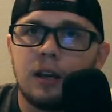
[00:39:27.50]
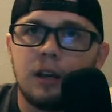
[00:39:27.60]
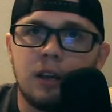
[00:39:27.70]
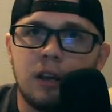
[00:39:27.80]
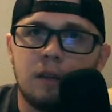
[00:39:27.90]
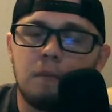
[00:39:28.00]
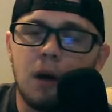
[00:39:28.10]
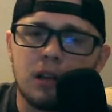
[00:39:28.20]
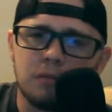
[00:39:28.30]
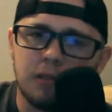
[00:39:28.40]
and
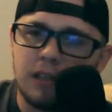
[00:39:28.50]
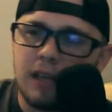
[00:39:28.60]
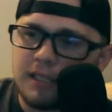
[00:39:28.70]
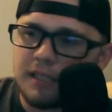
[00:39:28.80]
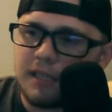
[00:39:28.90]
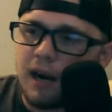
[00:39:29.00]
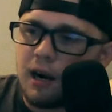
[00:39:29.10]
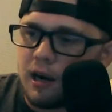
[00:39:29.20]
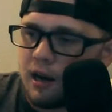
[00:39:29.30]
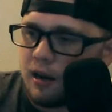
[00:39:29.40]
possibly next
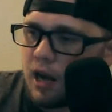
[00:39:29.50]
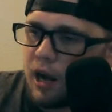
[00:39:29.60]
Saturday.